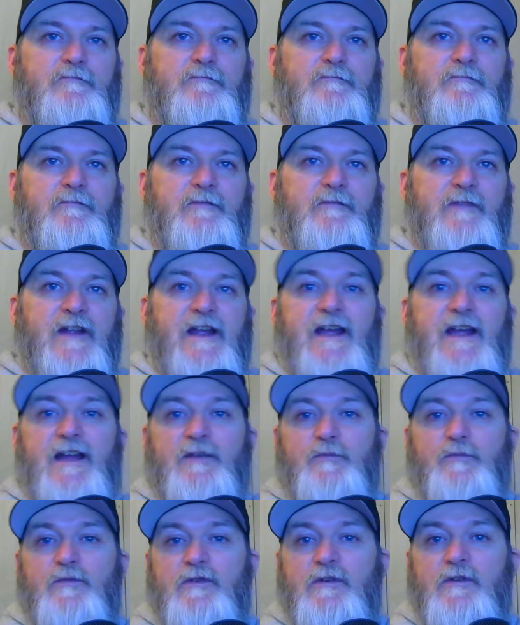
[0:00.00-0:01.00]
They
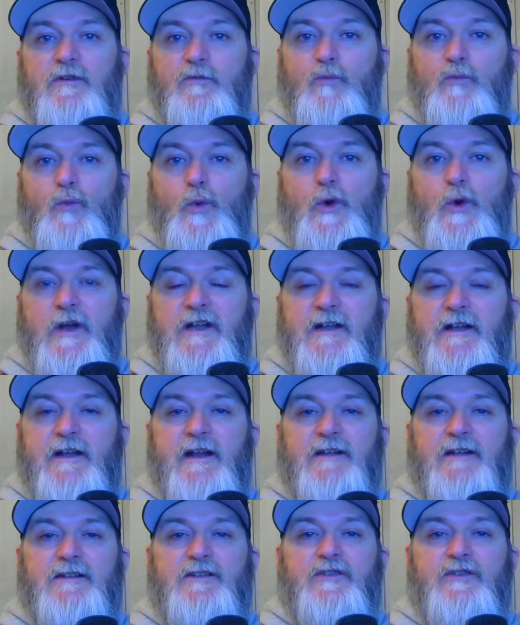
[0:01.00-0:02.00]
had one
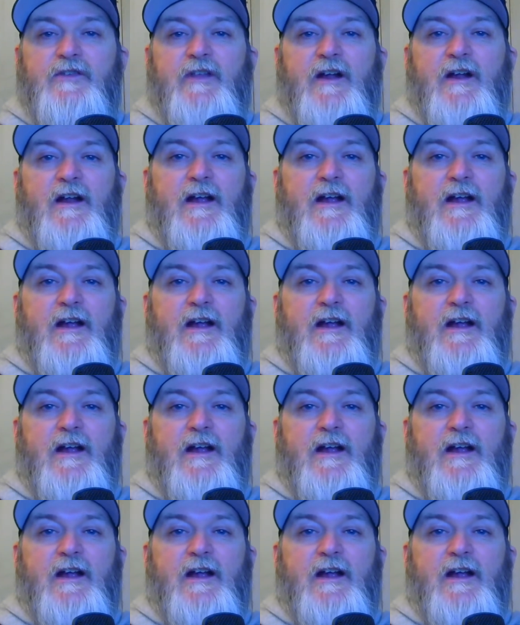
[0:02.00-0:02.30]
next to their